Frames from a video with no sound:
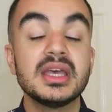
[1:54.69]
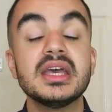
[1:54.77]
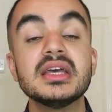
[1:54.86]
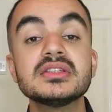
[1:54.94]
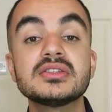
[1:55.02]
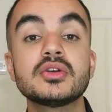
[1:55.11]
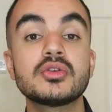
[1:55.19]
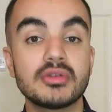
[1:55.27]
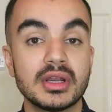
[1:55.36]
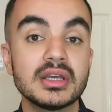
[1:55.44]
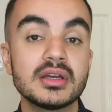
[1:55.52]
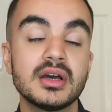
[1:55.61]
it is the
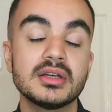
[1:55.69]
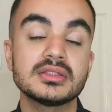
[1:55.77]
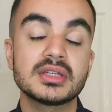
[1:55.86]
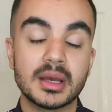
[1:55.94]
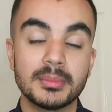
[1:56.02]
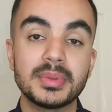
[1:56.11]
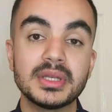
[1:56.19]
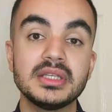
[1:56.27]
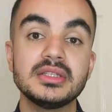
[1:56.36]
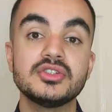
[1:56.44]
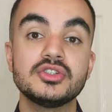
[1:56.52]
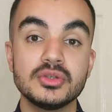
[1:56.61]
credit card
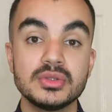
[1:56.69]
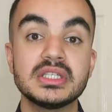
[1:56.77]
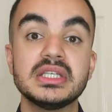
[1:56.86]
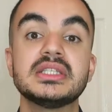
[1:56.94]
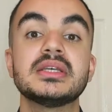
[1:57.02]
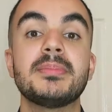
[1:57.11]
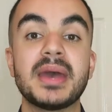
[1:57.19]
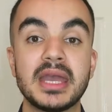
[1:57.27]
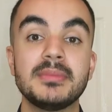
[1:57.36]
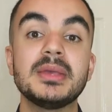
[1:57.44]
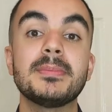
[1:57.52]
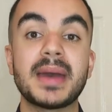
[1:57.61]
company's duty to pay
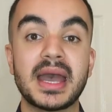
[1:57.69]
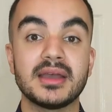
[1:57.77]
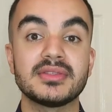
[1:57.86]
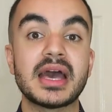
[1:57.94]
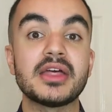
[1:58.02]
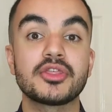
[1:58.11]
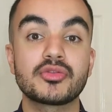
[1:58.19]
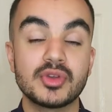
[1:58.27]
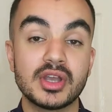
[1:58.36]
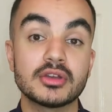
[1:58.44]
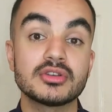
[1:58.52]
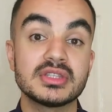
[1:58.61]
me back that
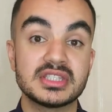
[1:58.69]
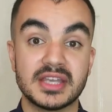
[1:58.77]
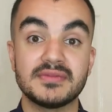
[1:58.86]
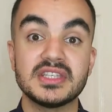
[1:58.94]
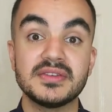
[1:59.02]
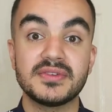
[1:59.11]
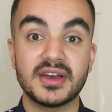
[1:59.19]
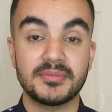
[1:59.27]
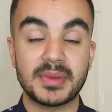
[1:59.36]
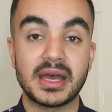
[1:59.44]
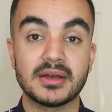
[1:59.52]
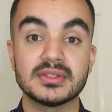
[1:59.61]

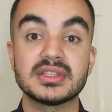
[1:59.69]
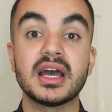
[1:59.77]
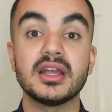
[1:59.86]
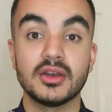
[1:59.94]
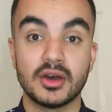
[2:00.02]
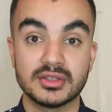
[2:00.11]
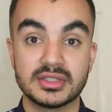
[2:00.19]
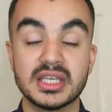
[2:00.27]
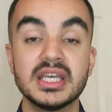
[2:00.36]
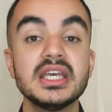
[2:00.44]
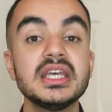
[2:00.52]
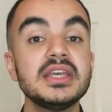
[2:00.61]
£375 that I lost,
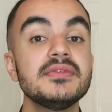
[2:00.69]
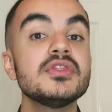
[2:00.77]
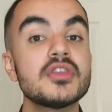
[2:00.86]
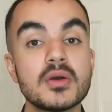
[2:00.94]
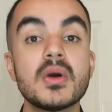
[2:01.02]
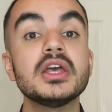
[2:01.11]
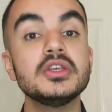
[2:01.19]
even though I